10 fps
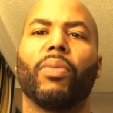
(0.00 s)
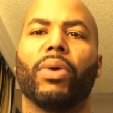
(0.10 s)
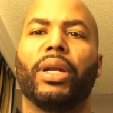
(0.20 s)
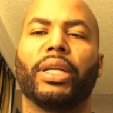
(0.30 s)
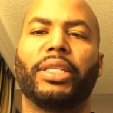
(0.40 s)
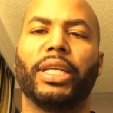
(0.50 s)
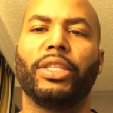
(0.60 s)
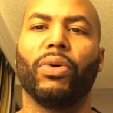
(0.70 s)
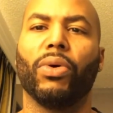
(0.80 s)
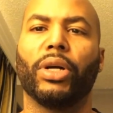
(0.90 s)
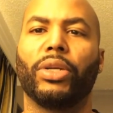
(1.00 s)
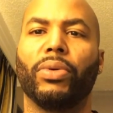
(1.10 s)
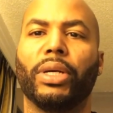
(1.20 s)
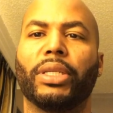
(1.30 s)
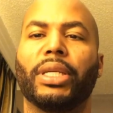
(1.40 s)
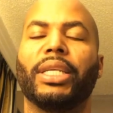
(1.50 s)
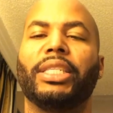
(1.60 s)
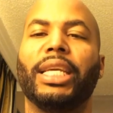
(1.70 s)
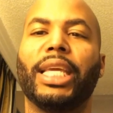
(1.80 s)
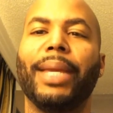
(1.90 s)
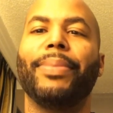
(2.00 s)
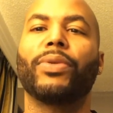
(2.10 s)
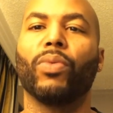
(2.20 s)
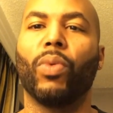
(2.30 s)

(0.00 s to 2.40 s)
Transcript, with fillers: What an attention whore do is she keeps